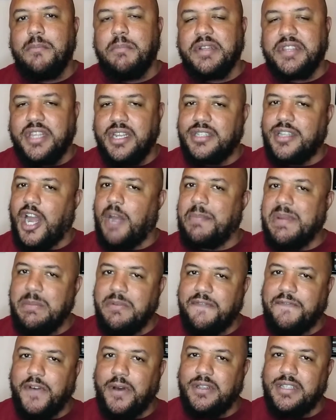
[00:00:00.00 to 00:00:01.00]
But then a lot of
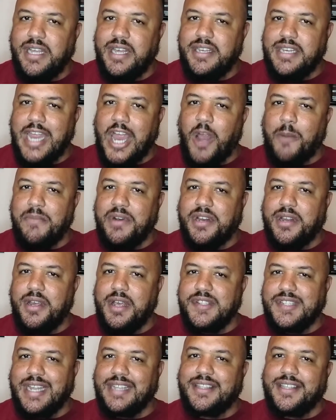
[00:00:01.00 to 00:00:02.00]
people felt let down
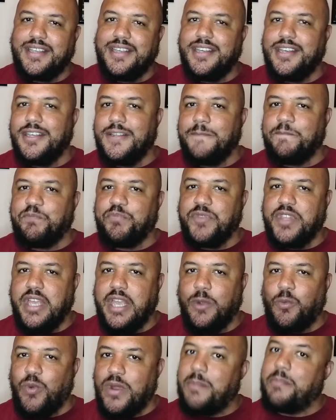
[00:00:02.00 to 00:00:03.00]
because at the end
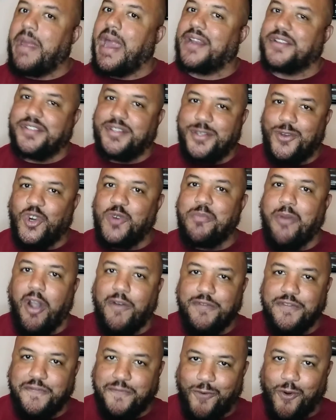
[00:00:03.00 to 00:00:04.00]
it went back to the old
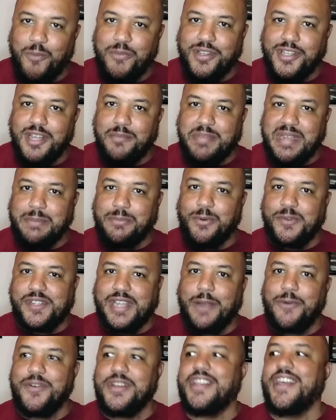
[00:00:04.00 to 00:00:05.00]
Marvel formula, and people was
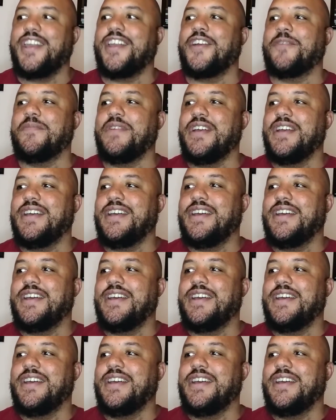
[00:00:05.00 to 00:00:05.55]
like, "Well, damn,